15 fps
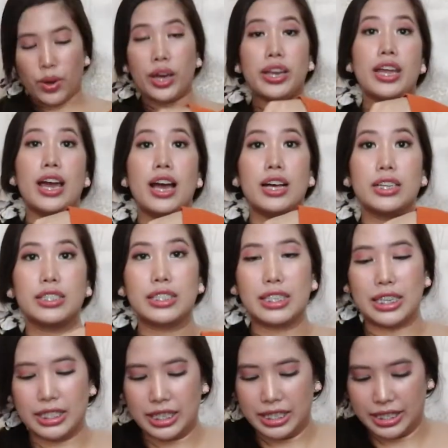What else
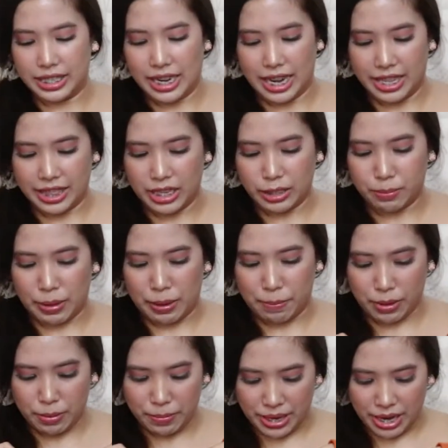is inside this
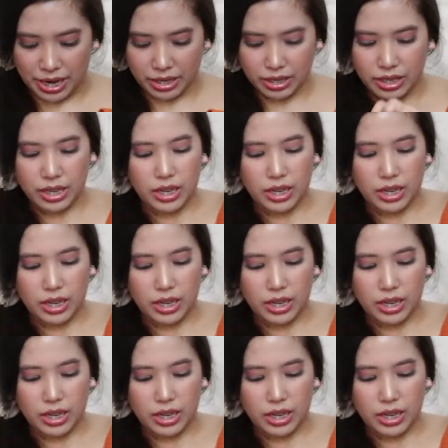paper bag?